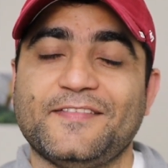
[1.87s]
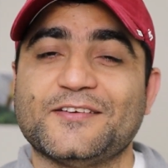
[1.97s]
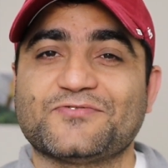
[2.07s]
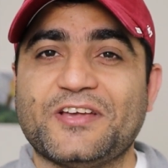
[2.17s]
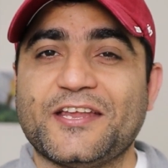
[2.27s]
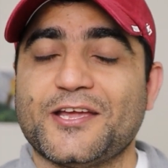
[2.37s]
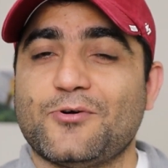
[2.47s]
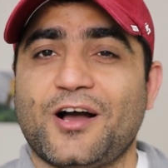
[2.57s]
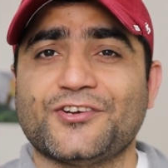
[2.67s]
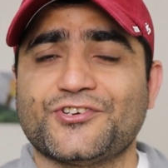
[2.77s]
in this
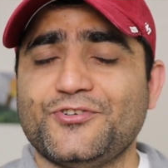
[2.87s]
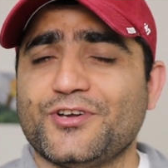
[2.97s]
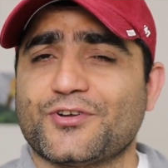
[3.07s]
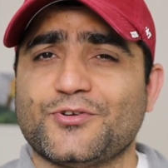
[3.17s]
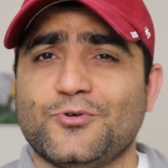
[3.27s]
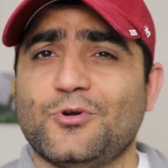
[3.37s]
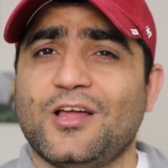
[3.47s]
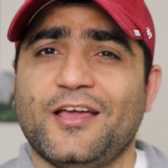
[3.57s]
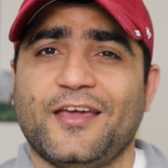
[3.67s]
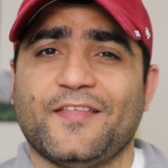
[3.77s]
video I'll show you a tool